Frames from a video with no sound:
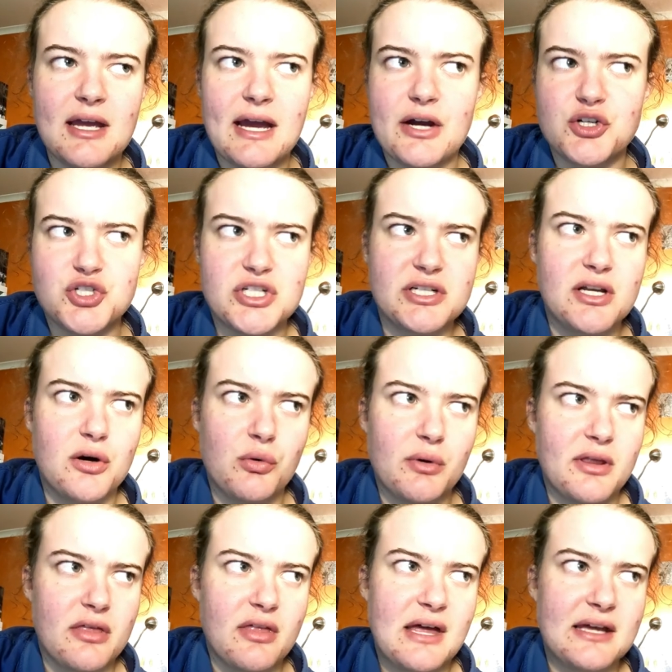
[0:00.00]
how she dealt
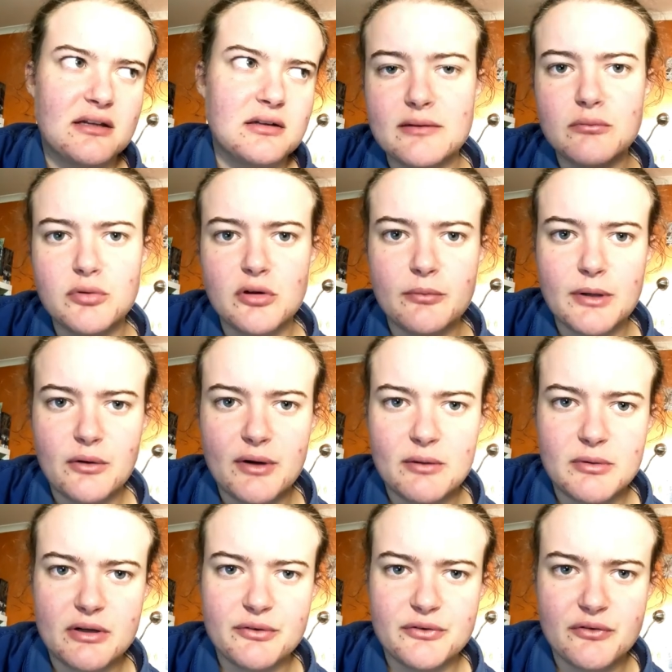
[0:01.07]
with that. It didn't blow me away,
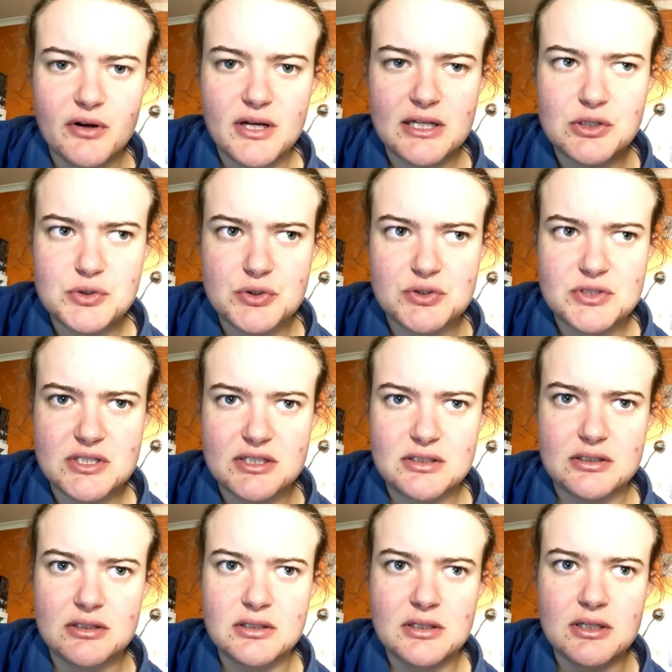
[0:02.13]
but it was very
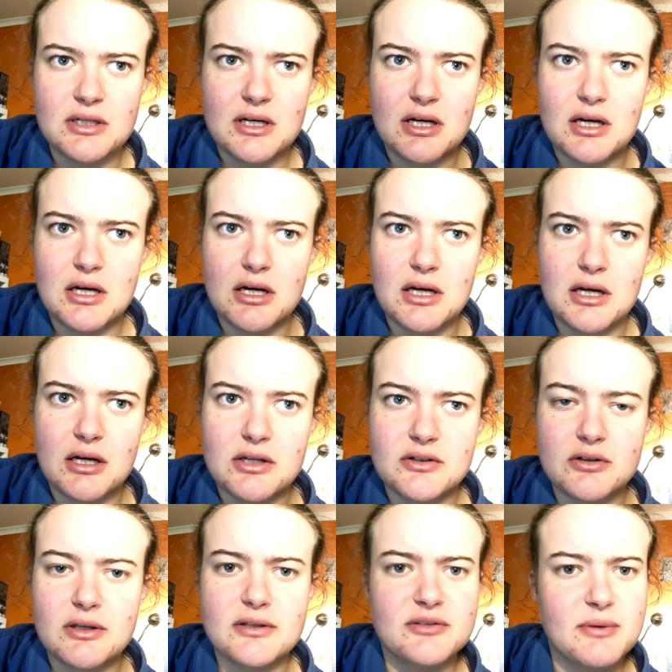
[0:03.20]
interesting,
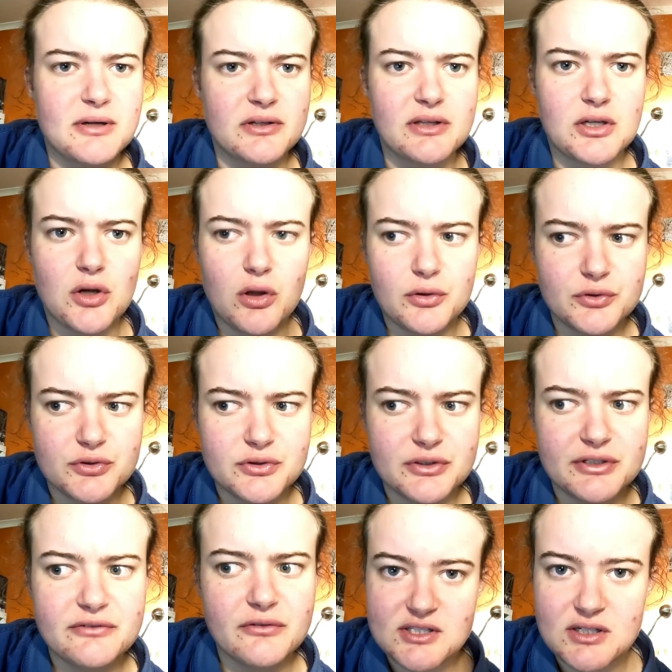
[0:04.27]
especially
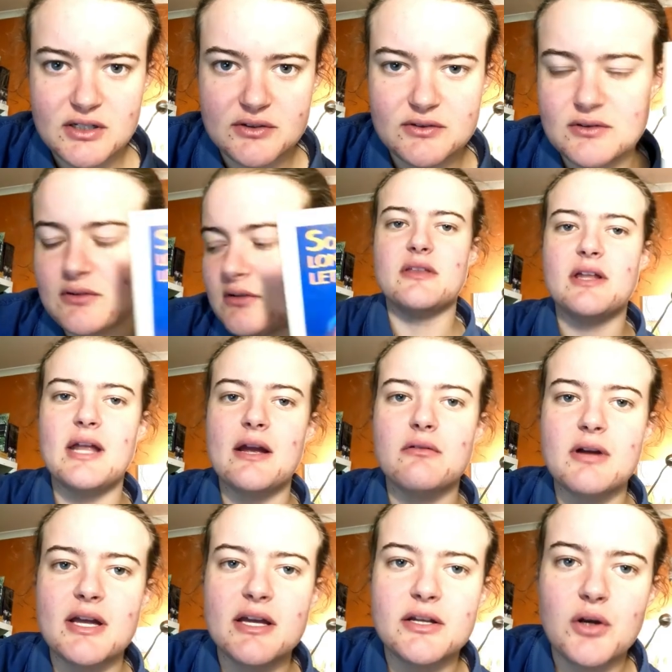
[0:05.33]
culturally. 3 stars. Then I
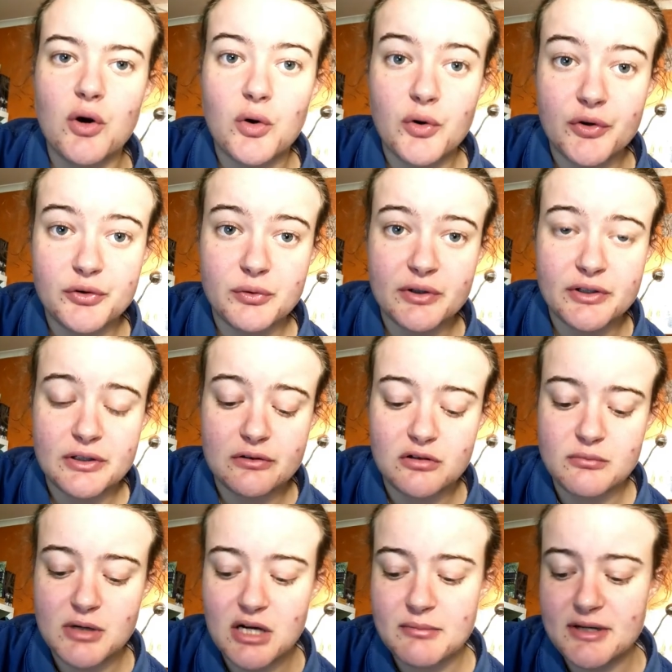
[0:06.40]
read A Horse Walks Into
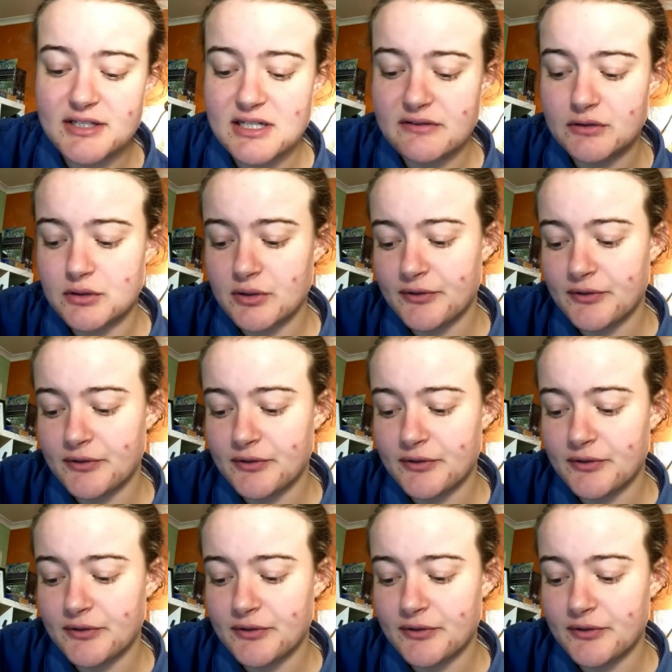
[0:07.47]
a Bar by David